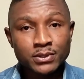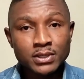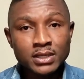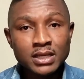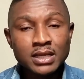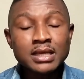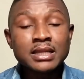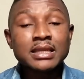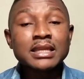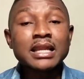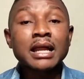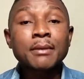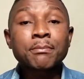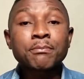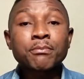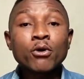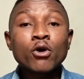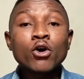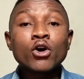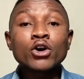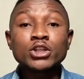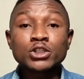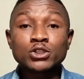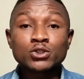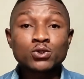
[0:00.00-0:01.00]
that
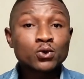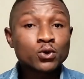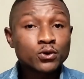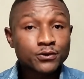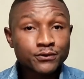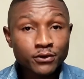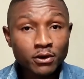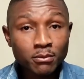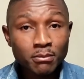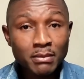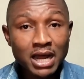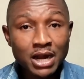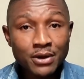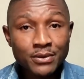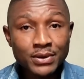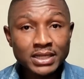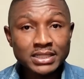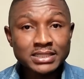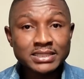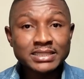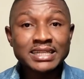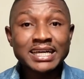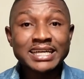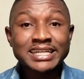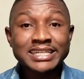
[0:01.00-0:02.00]
porn is good for marriage,
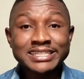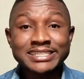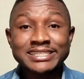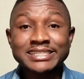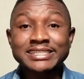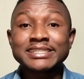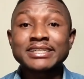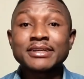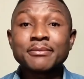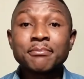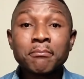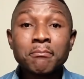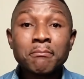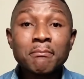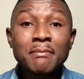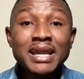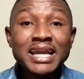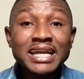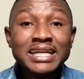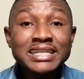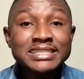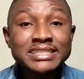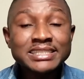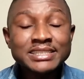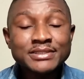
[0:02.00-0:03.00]
that is
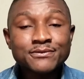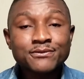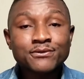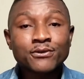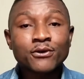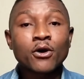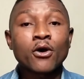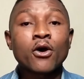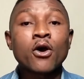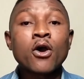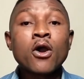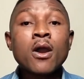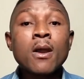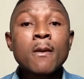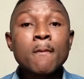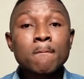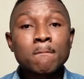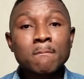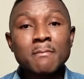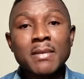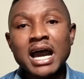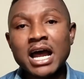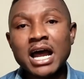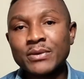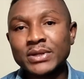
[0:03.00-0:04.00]
meant for
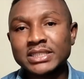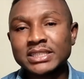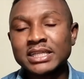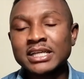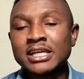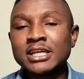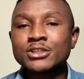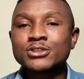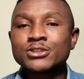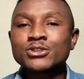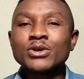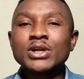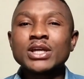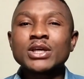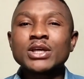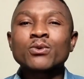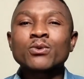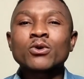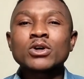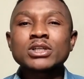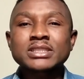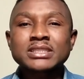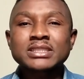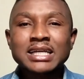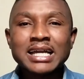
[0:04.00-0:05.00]
marriage. So it
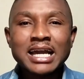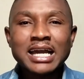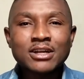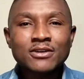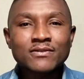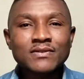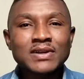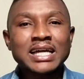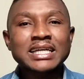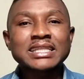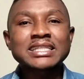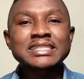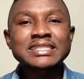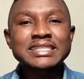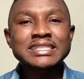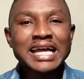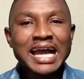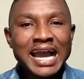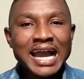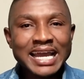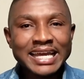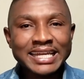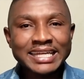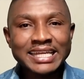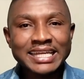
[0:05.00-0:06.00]
was kind of like this
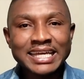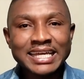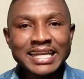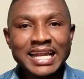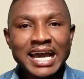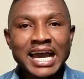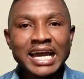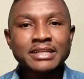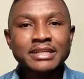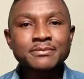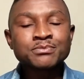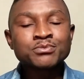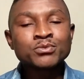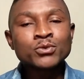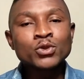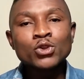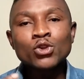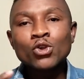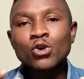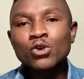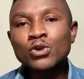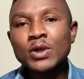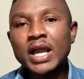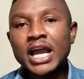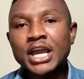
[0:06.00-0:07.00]
idea that, you no,
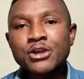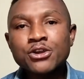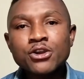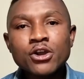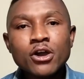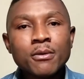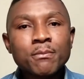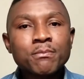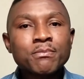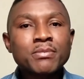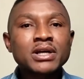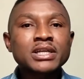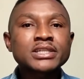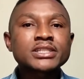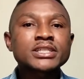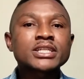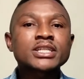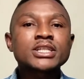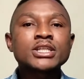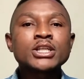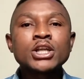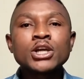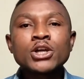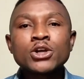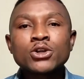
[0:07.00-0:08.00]
know, you are a young person,
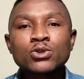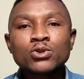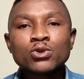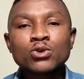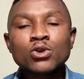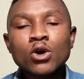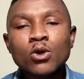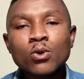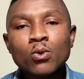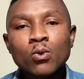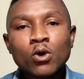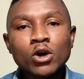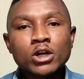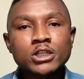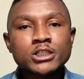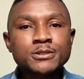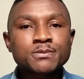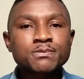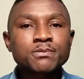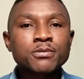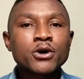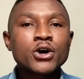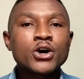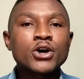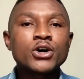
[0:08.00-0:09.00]
do not watch
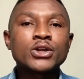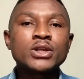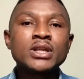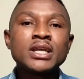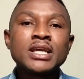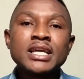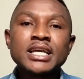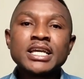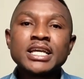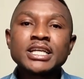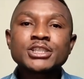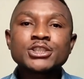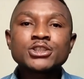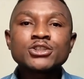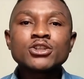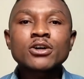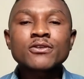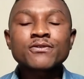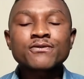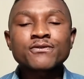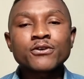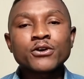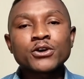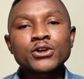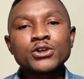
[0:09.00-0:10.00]
porn, it's not
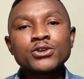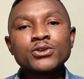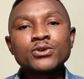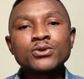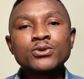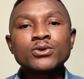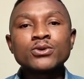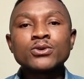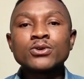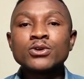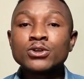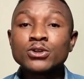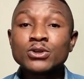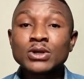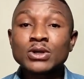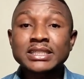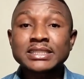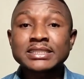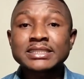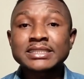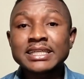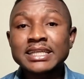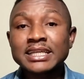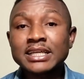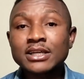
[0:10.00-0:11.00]
for you, you are
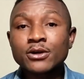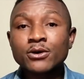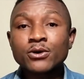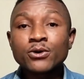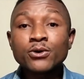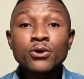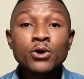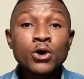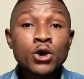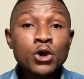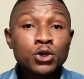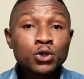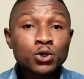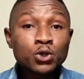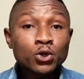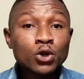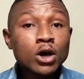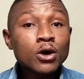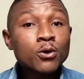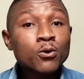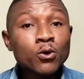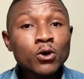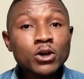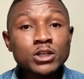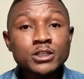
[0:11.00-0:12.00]
single, do
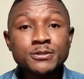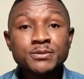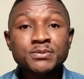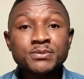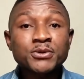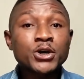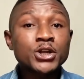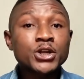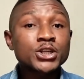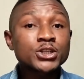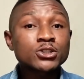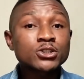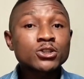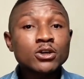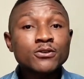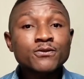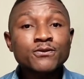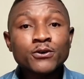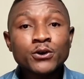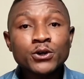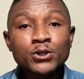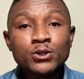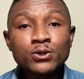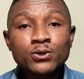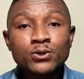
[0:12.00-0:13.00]
not watch porn, it's not
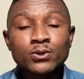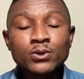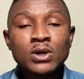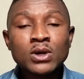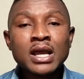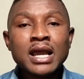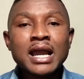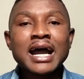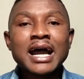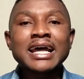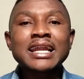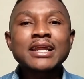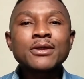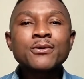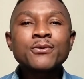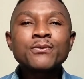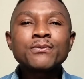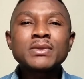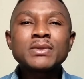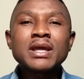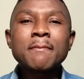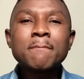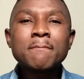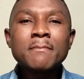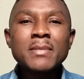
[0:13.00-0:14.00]
for you. And it,
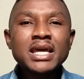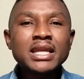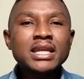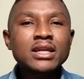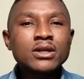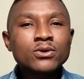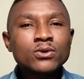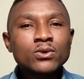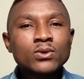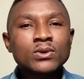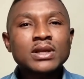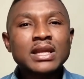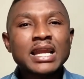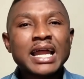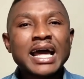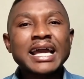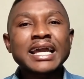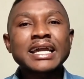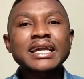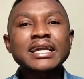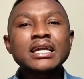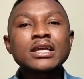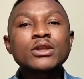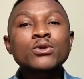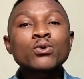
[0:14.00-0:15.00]
they made it look like
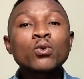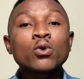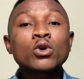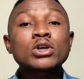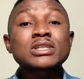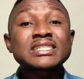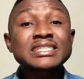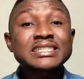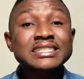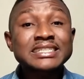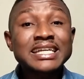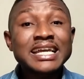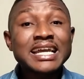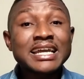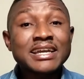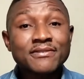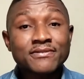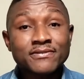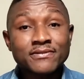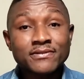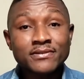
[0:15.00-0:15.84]
it was safe